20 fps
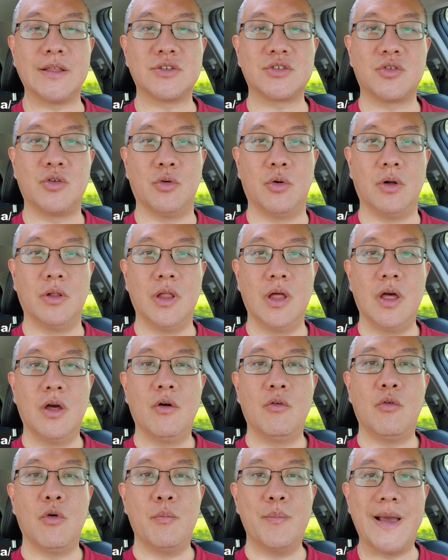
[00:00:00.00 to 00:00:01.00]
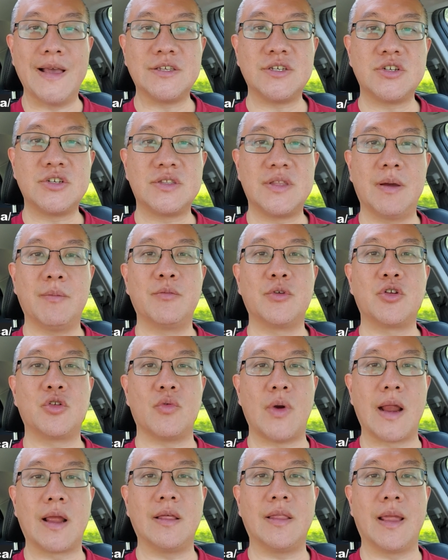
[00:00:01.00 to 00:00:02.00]
school will message them
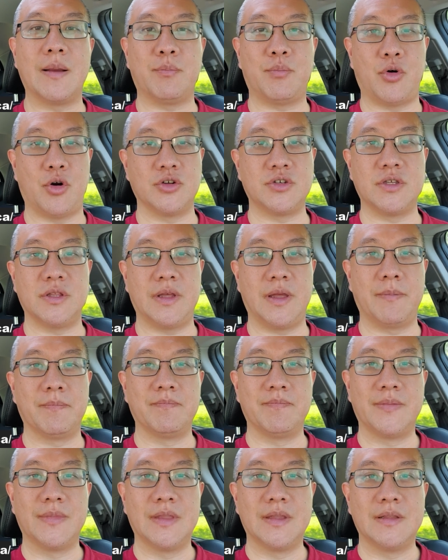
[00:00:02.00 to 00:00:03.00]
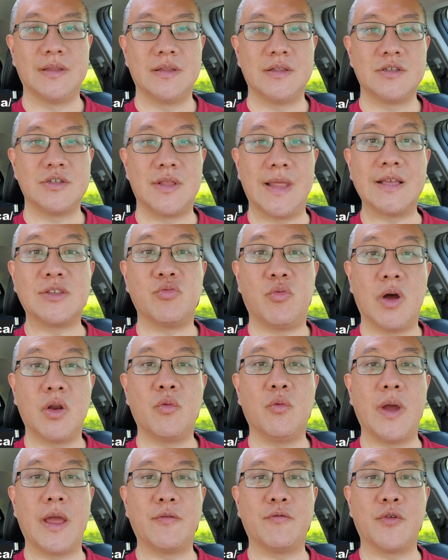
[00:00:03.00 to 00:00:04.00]
directly and personally. So that's
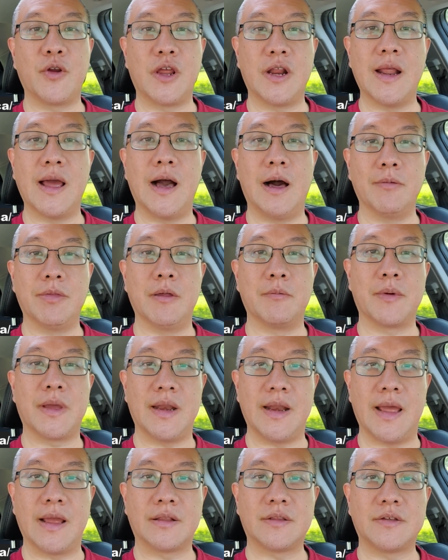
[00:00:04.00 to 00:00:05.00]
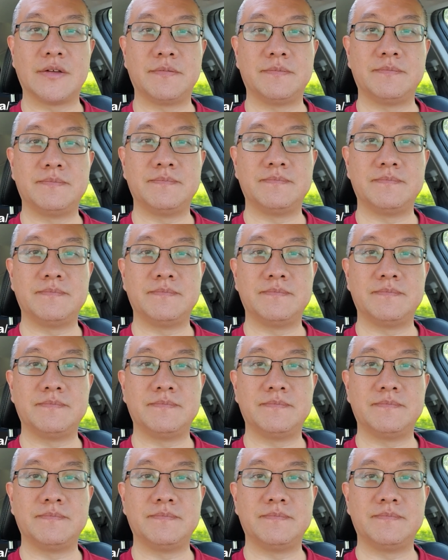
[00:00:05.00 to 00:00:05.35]
one way for you to help them connect.